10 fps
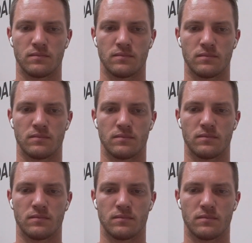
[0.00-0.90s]

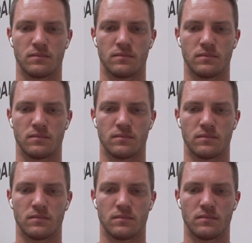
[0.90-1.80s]

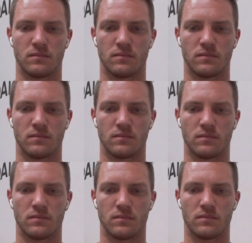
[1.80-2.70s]

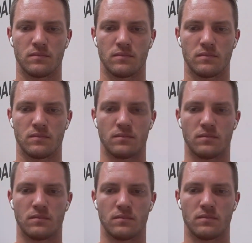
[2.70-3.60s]

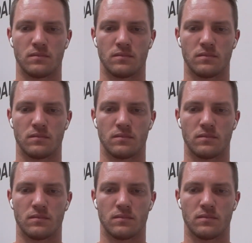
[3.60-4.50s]

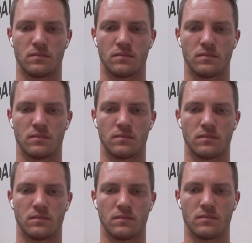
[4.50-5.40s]

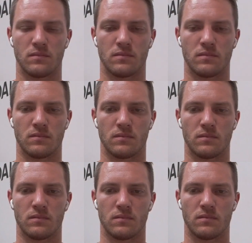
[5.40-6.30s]

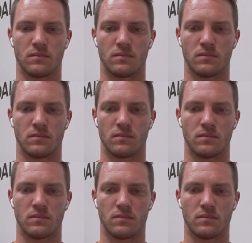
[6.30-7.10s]
[no speech]